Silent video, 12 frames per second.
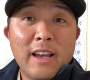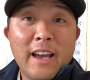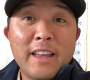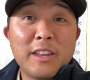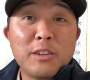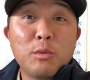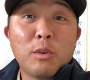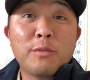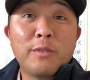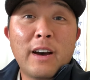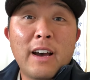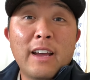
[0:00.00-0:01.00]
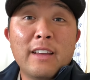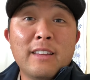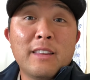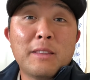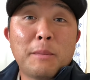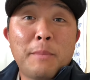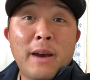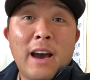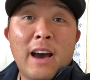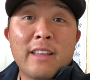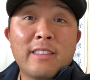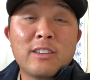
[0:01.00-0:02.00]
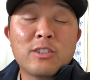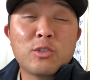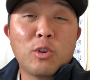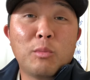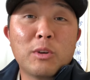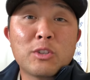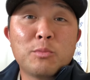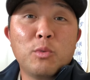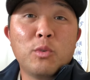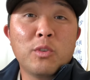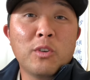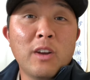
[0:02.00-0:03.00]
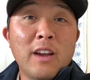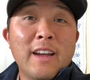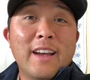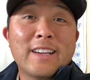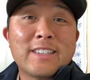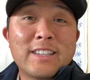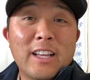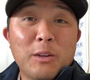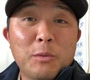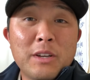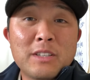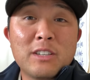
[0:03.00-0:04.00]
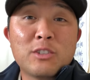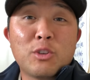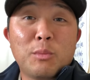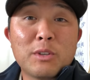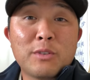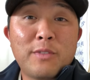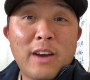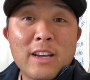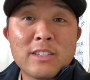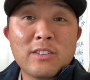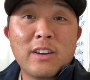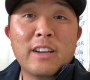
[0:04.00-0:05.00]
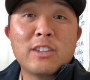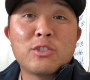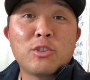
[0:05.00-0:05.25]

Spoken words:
And then you will find the path is so much smoother, acceleration is so much faster, and is